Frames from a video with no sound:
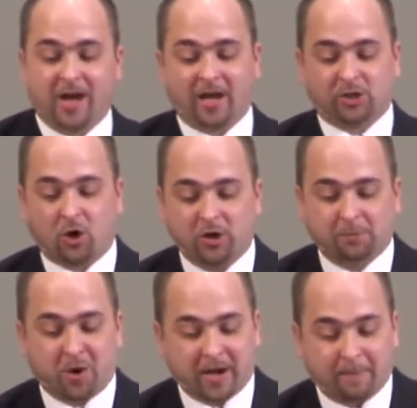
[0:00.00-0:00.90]
and He's always
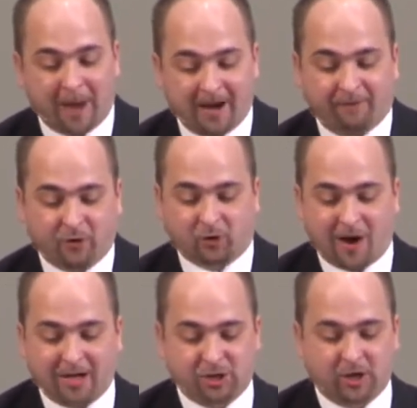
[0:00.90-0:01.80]
bringing painful
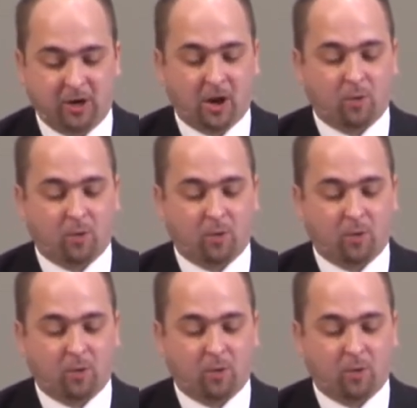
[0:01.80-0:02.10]
correction